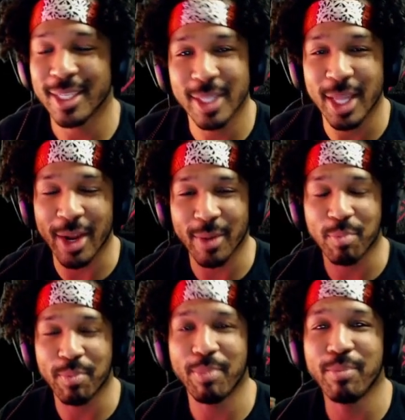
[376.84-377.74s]
their
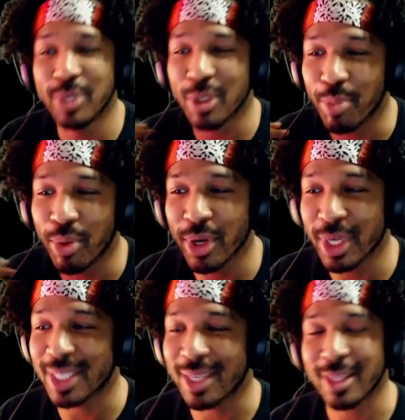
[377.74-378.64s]

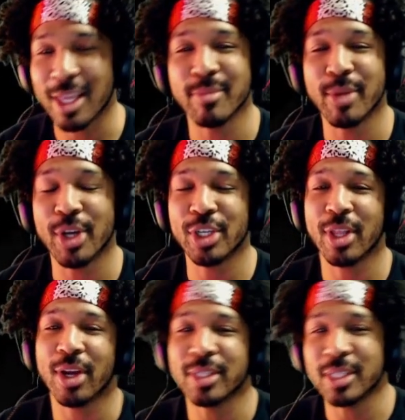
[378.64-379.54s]
support. It's like their martial
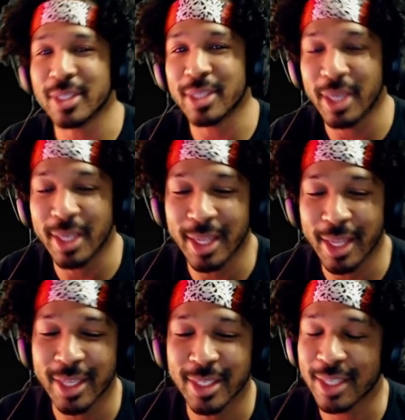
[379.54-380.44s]
arts is it, and
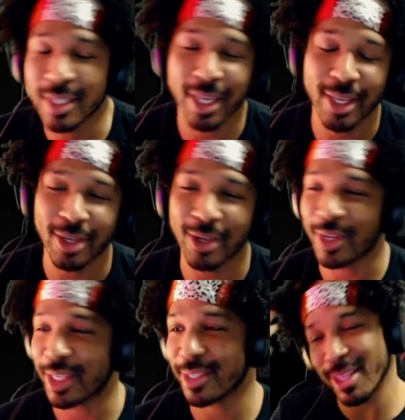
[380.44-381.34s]
then it's just like you know,
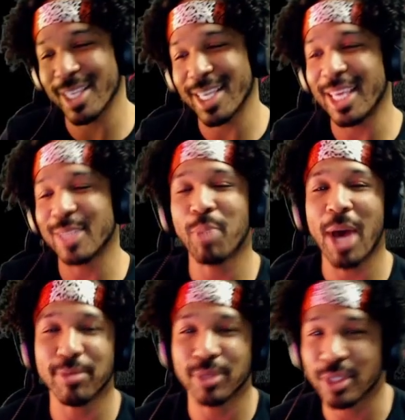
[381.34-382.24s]
there's his
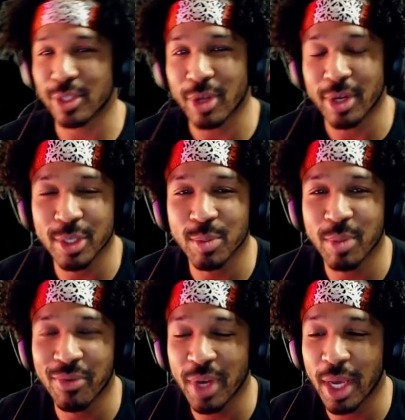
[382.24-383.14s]
pops is the strongest
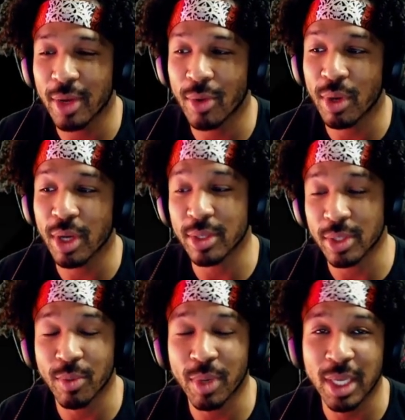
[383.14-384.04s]
motherfucker in the world.
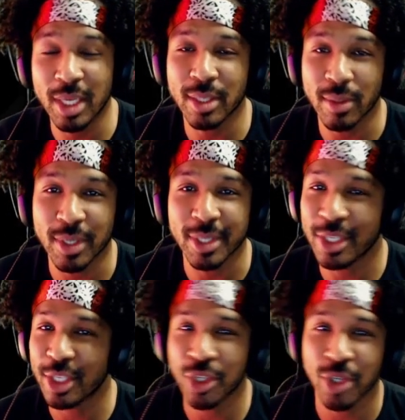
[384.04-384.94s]
So what he's doing is
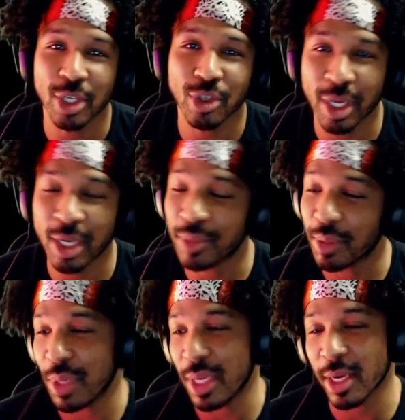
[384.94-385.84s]
he's just trying to train up to
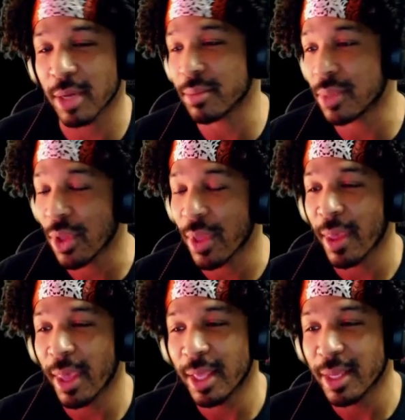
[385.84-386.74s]
become.
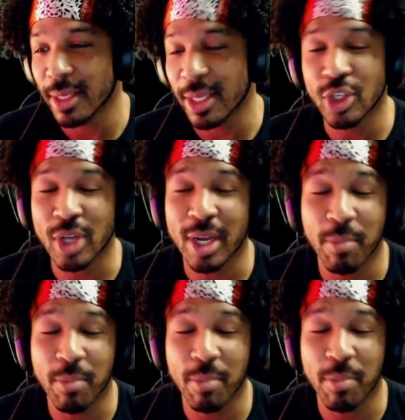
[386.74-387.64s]
He's trying to
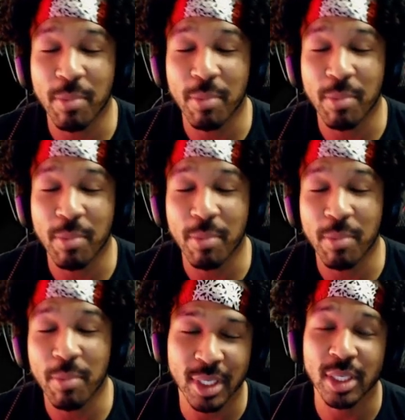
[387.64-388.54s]
beat his pops
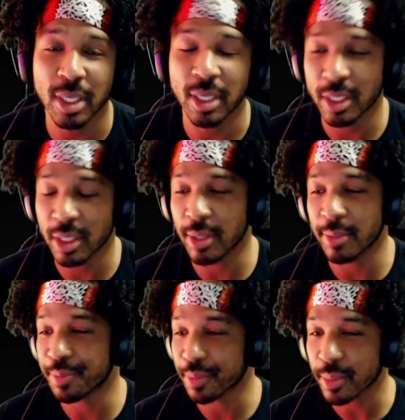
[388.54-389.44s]
essentially. So,
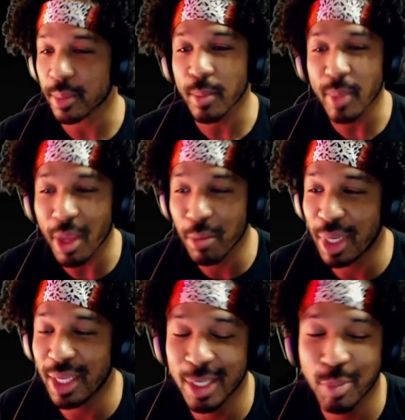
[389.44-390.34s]

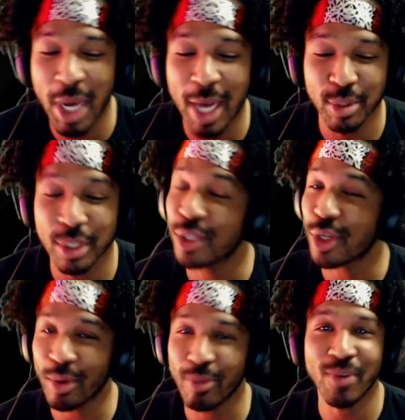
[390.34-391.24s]
but his pops is
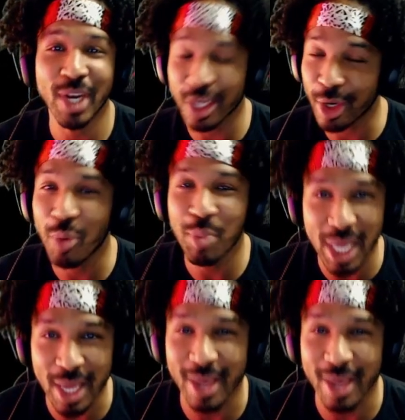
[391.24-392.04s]
so fucking OP,